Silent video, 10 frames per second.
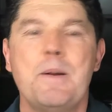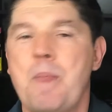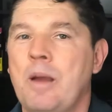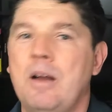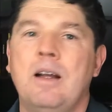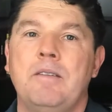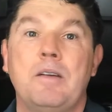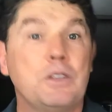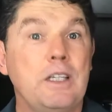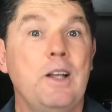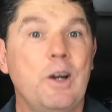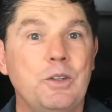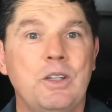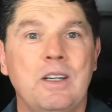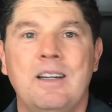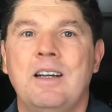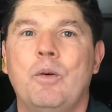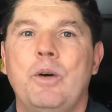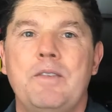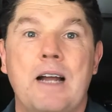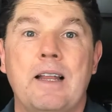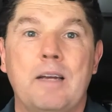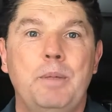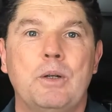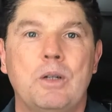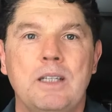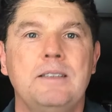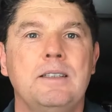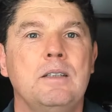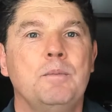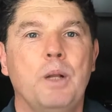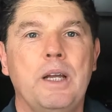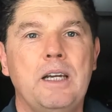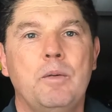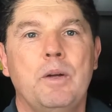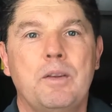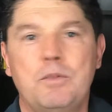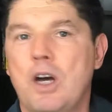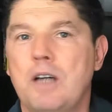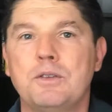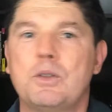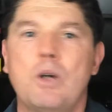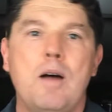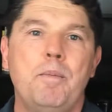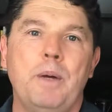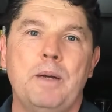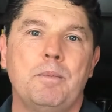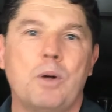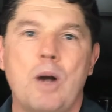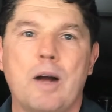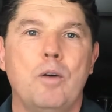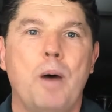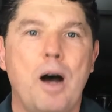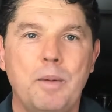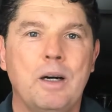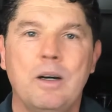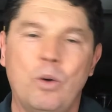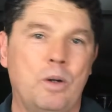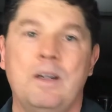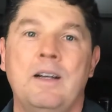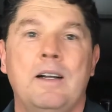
You ever seen those where you've got like Bill Clinton playing with Donald Trump and Barack Obama or